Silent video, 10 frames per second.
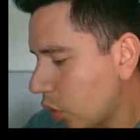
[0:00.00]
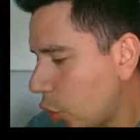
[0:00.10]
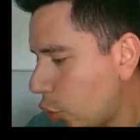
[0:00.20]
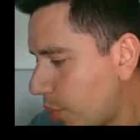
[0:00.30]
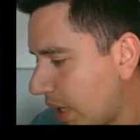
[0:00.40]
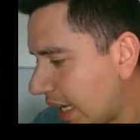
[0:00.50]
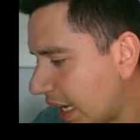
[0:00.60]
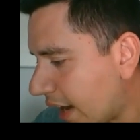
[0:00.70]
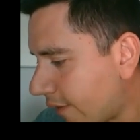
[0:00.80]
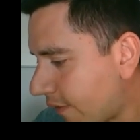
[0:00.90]
it will be
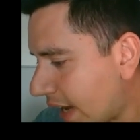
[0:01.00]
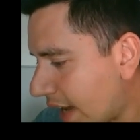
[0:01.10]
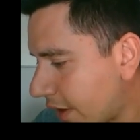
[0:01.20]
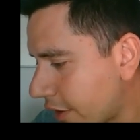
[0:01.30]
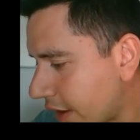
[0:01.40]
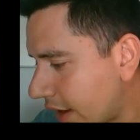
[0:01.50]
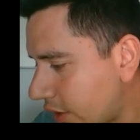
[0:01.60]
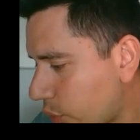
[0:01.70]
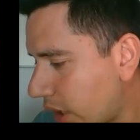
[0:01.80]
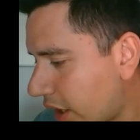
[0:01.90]

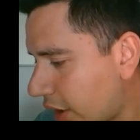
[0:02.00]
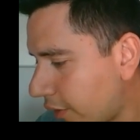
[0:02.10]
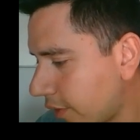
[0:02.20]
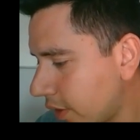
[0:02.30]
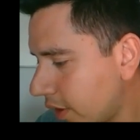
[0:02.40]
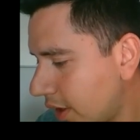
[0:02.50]
512.